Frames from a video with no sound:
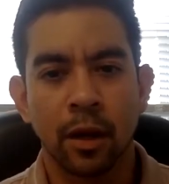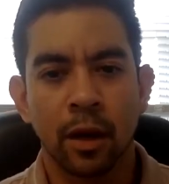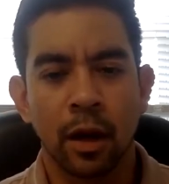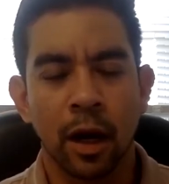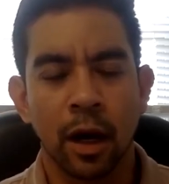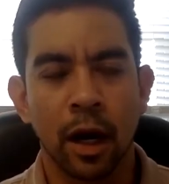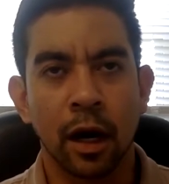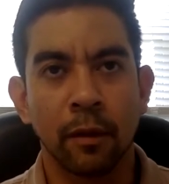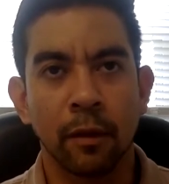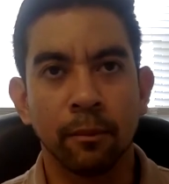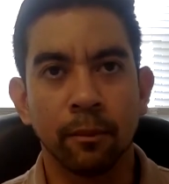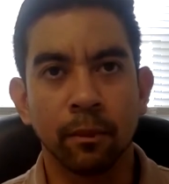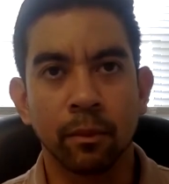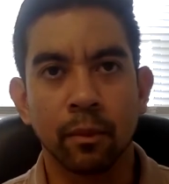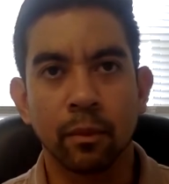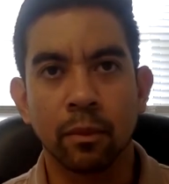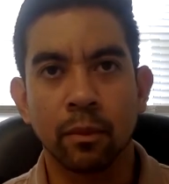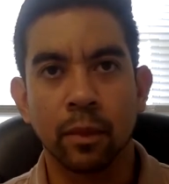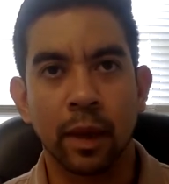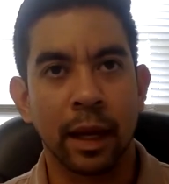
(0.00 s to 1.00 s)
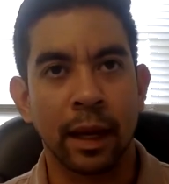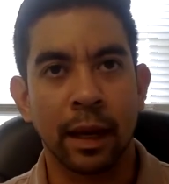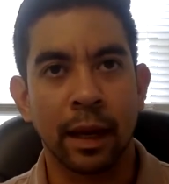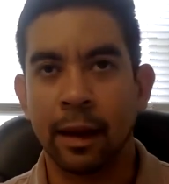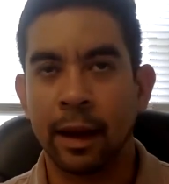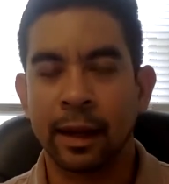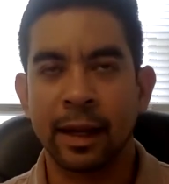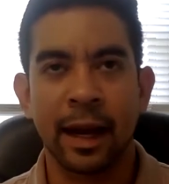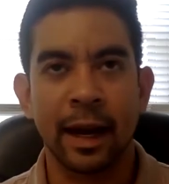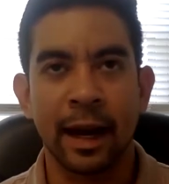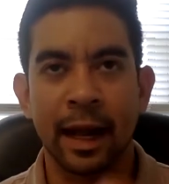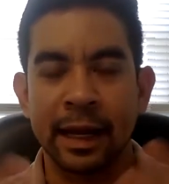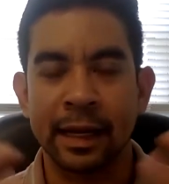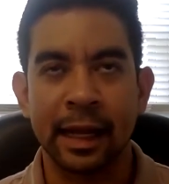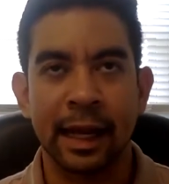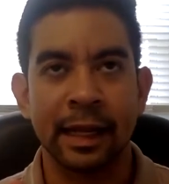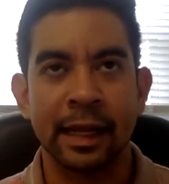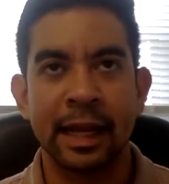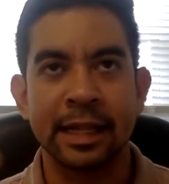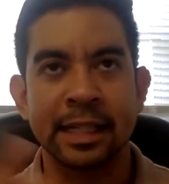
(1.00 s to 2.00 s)
and I kind of like
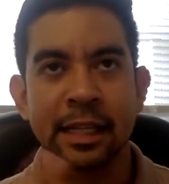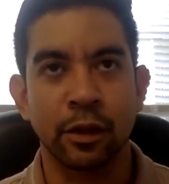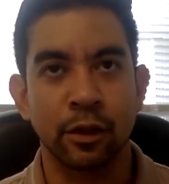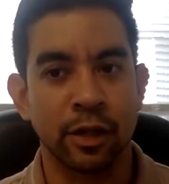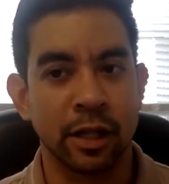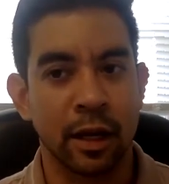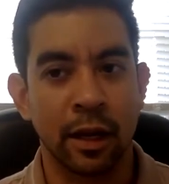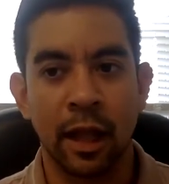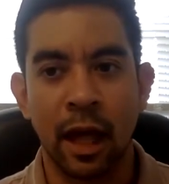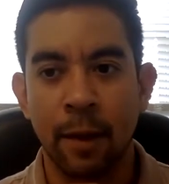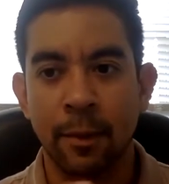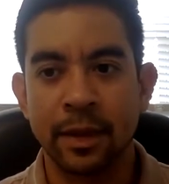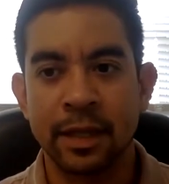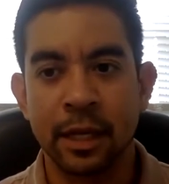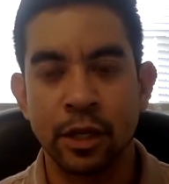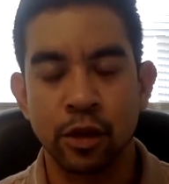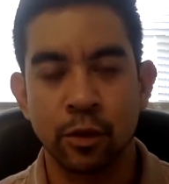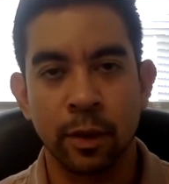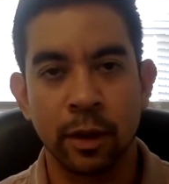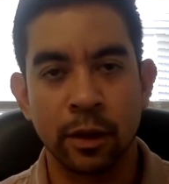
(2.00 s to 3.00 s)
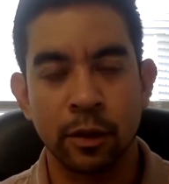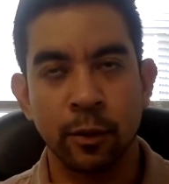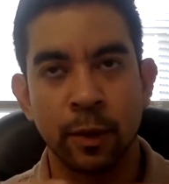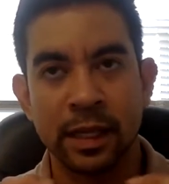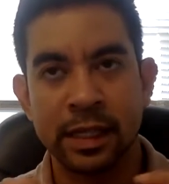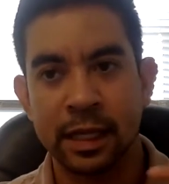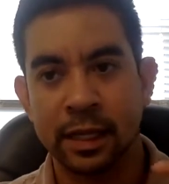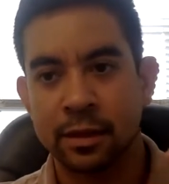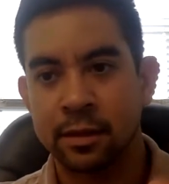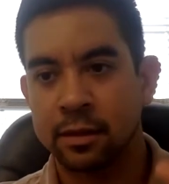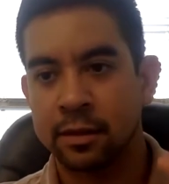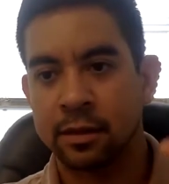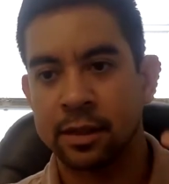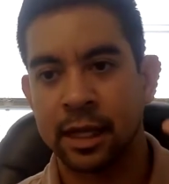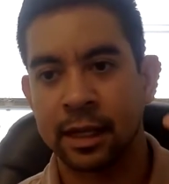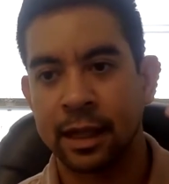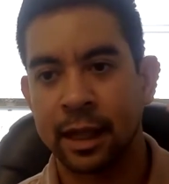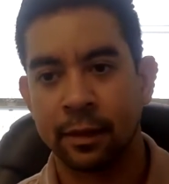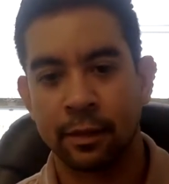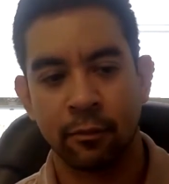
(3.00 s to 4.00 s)
last thing you said, a lot of potential. But you basically said
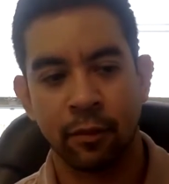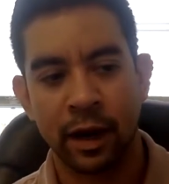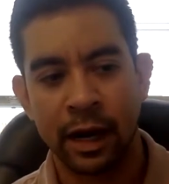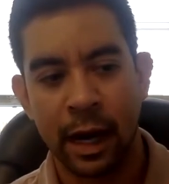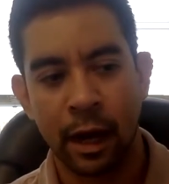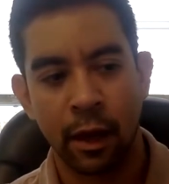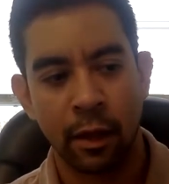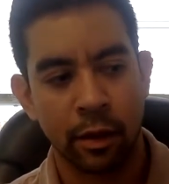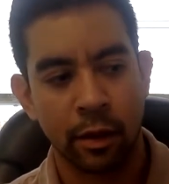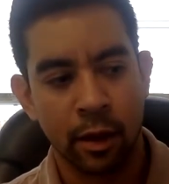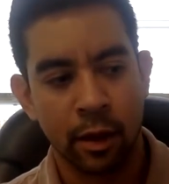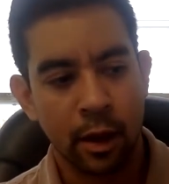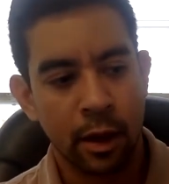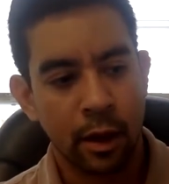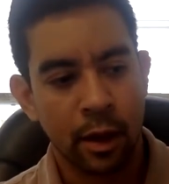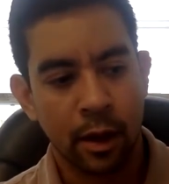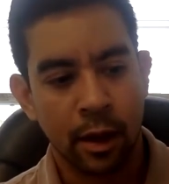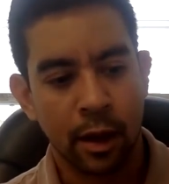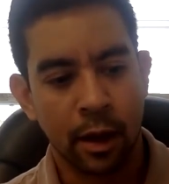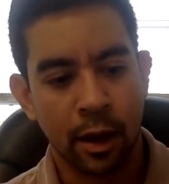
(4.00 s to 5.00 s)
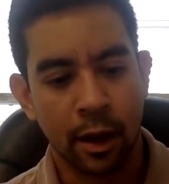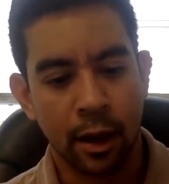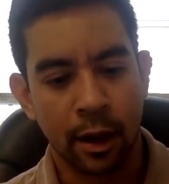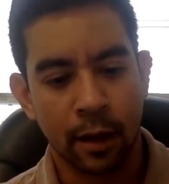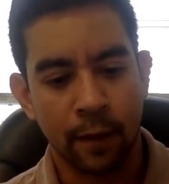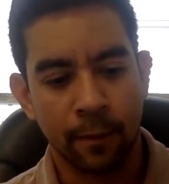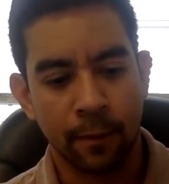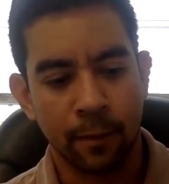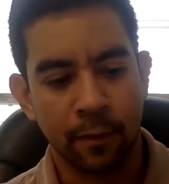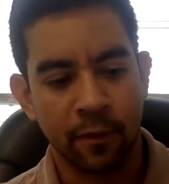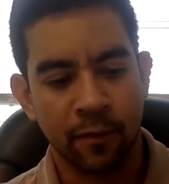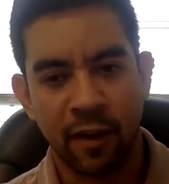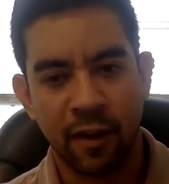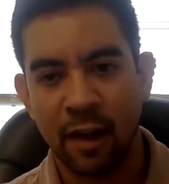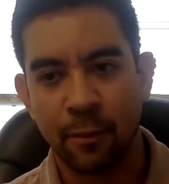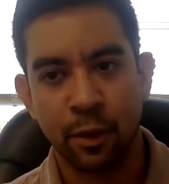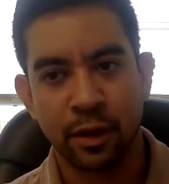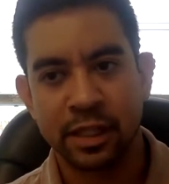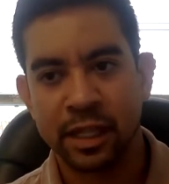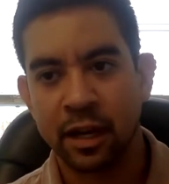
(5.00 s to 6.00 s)
that right now,
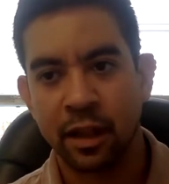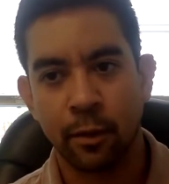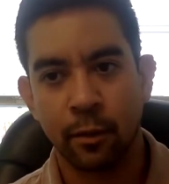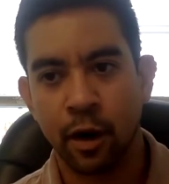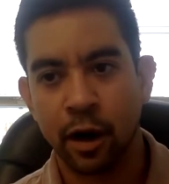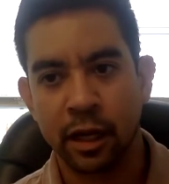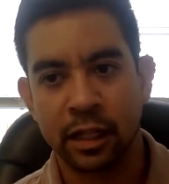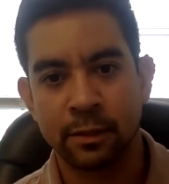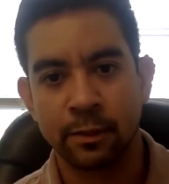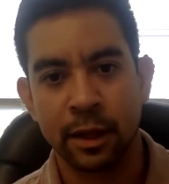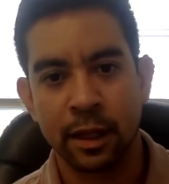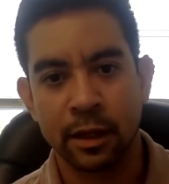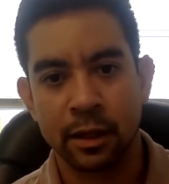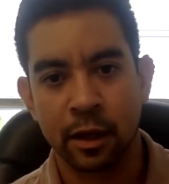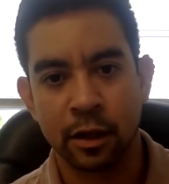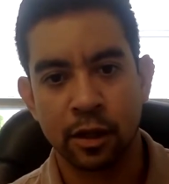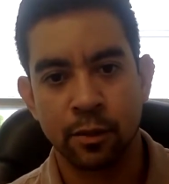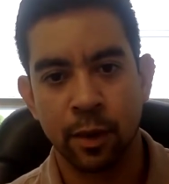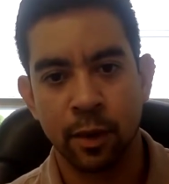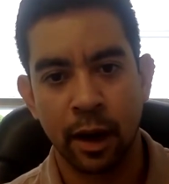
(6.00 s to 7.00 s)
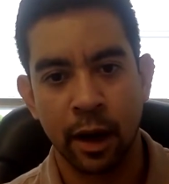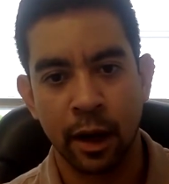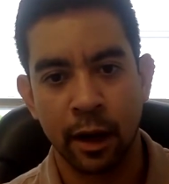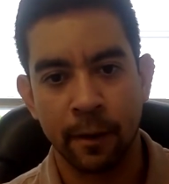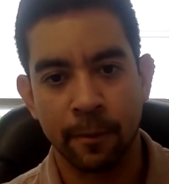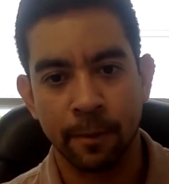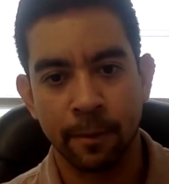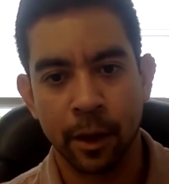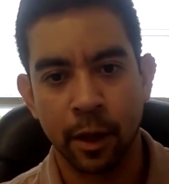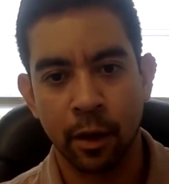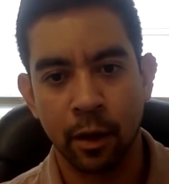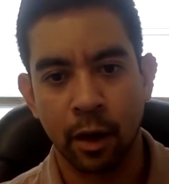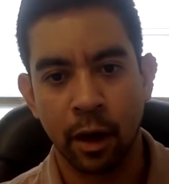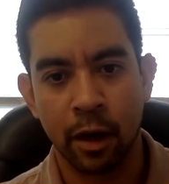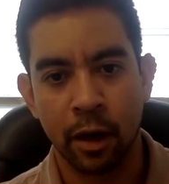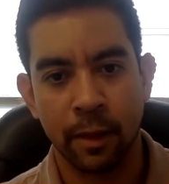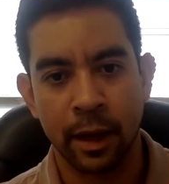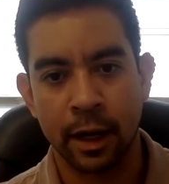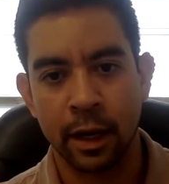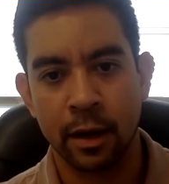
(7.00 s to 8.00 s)
5% of the market is being touched by
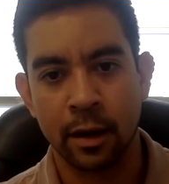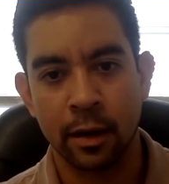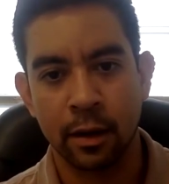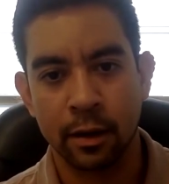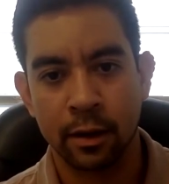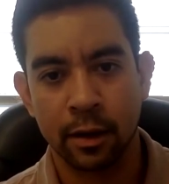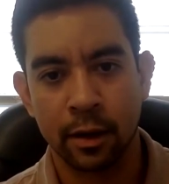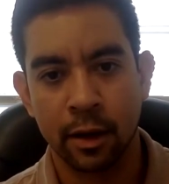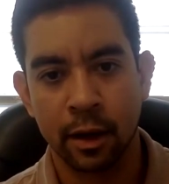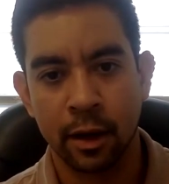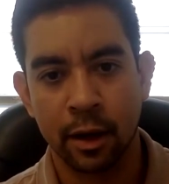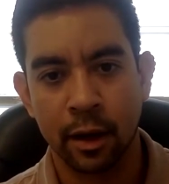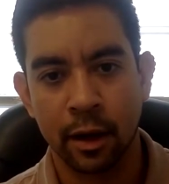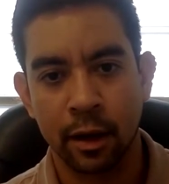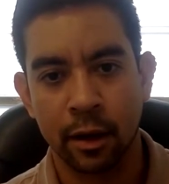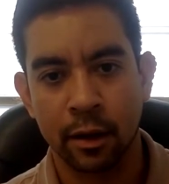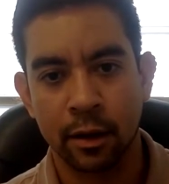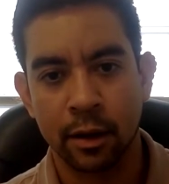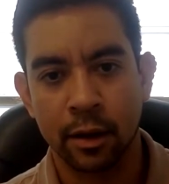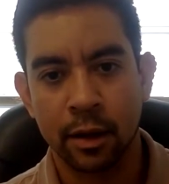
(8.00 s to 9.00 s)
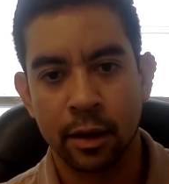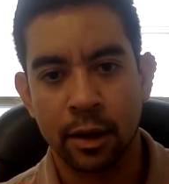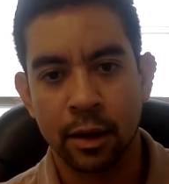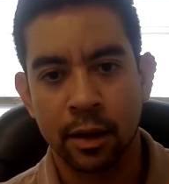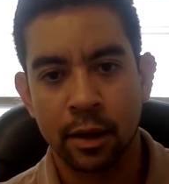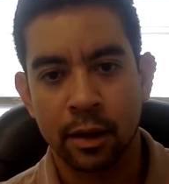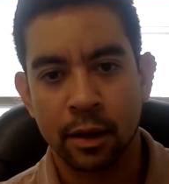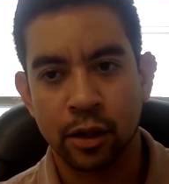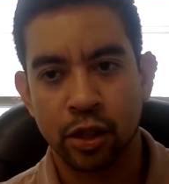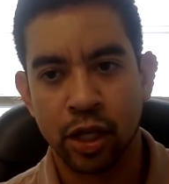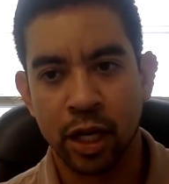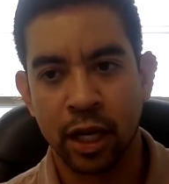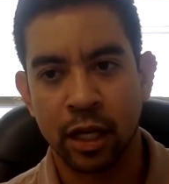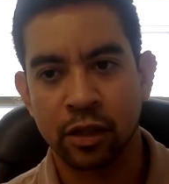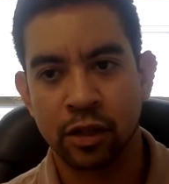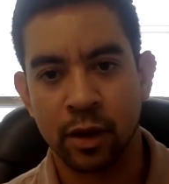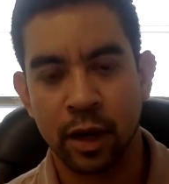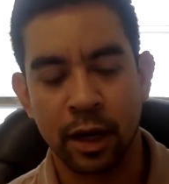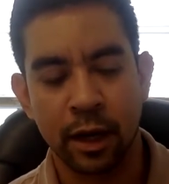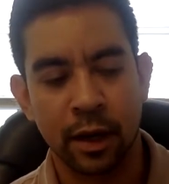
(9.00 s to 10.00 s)
automated shades,
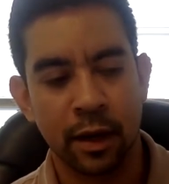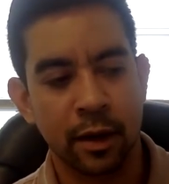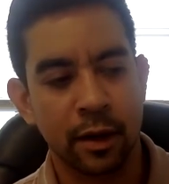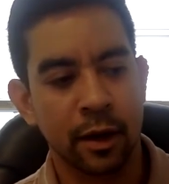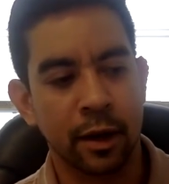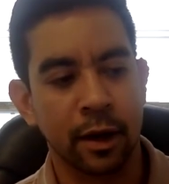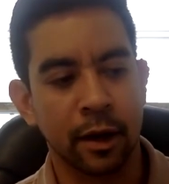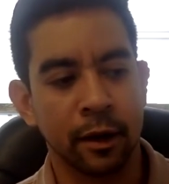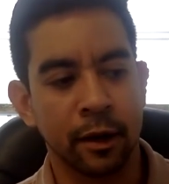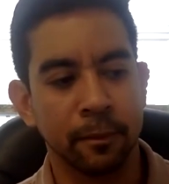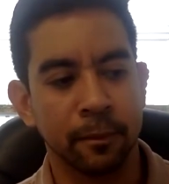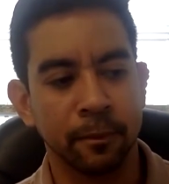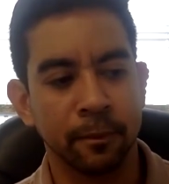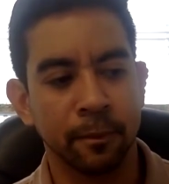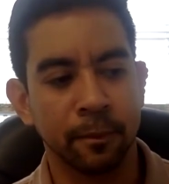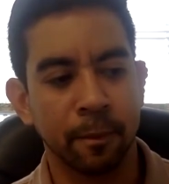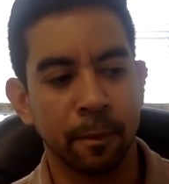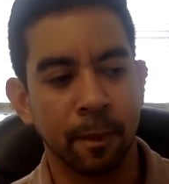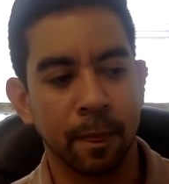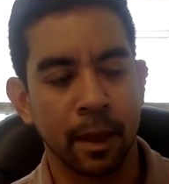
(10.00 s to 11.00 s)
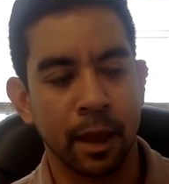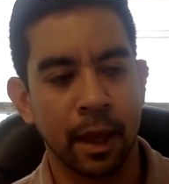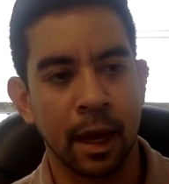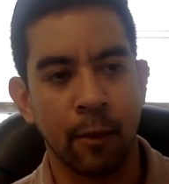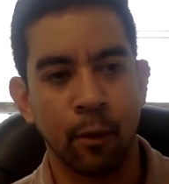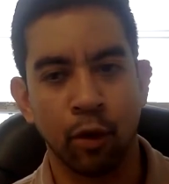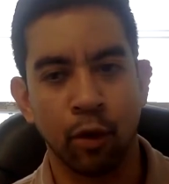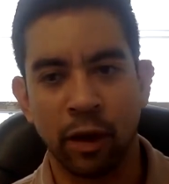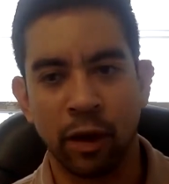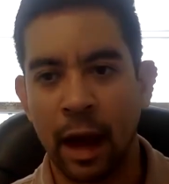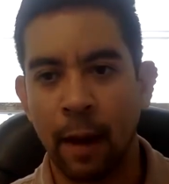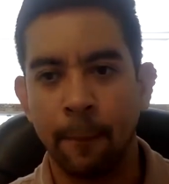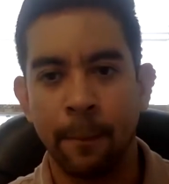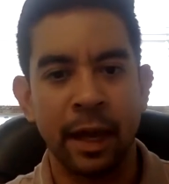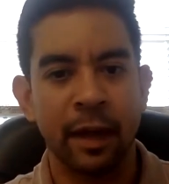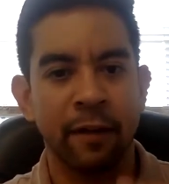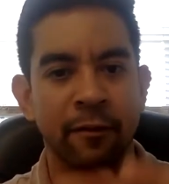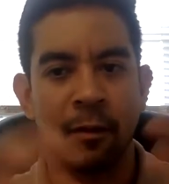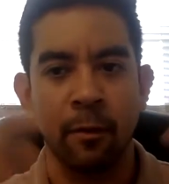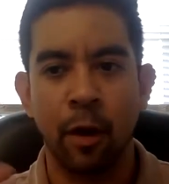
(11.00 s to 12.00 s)
right? And I'm wondering how big
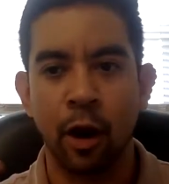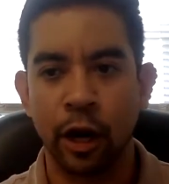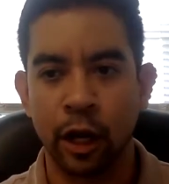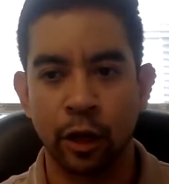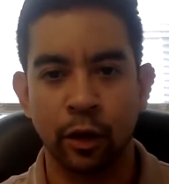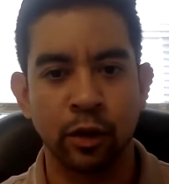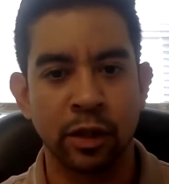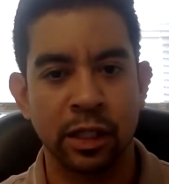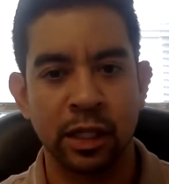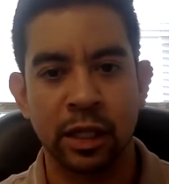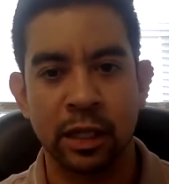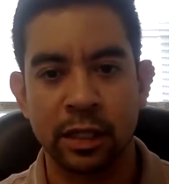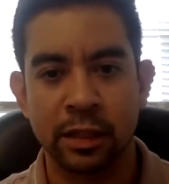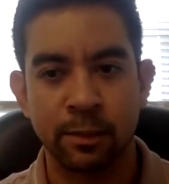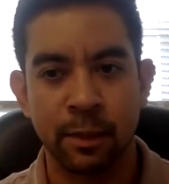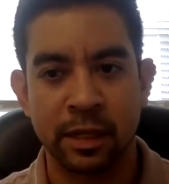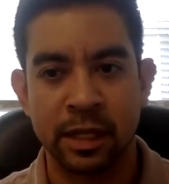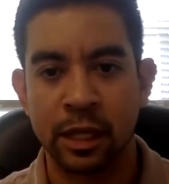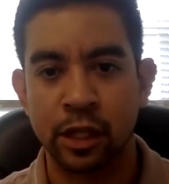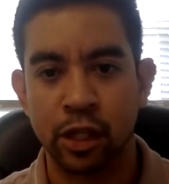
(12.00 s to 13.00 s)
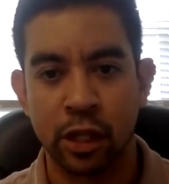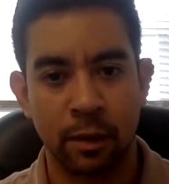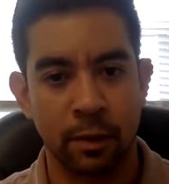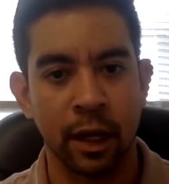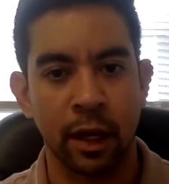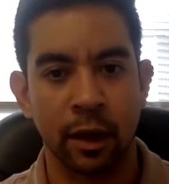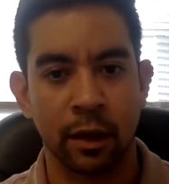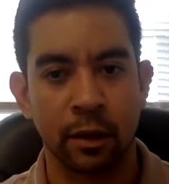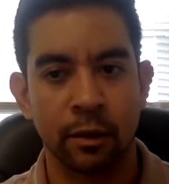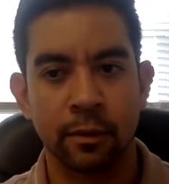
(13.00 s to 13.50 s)
of a market you see this potentially being.